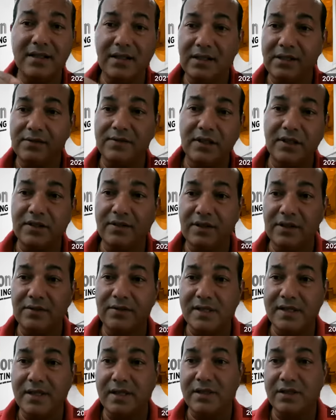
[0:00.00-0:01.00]
deliver you the
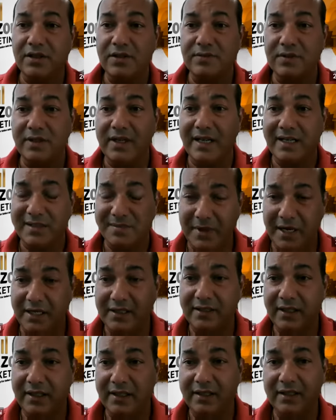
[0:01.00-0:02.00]
results you were
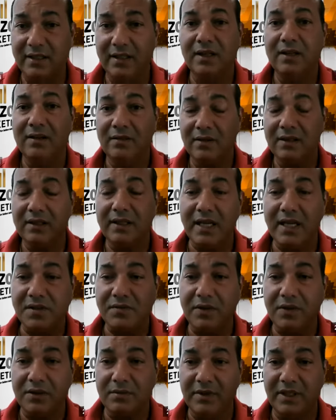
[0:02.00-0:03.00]
expecting, well,
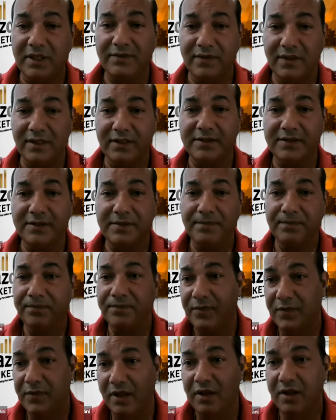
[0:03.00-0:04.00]
guess what, my friends?
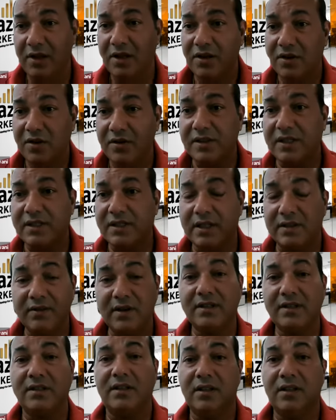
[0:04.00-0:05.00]
You just
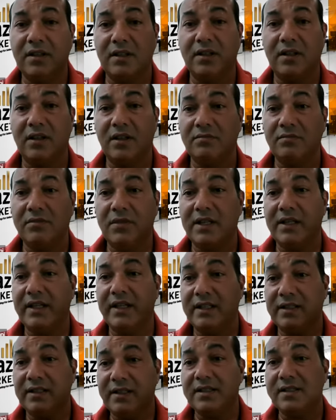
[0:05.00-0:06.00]
invested a lot of
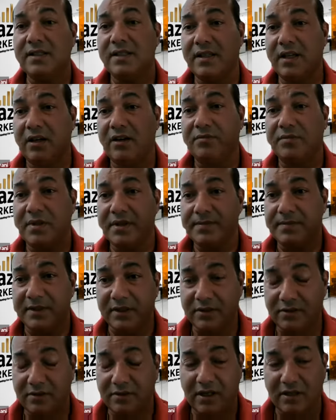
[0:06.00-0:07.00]
money, and this is how people
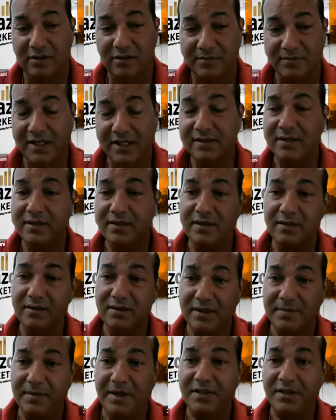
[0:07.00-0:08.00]
go out of business,
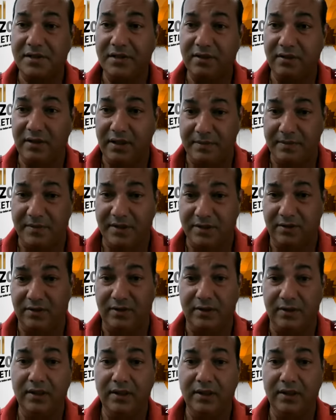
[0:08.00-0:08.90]
especially on Amazon.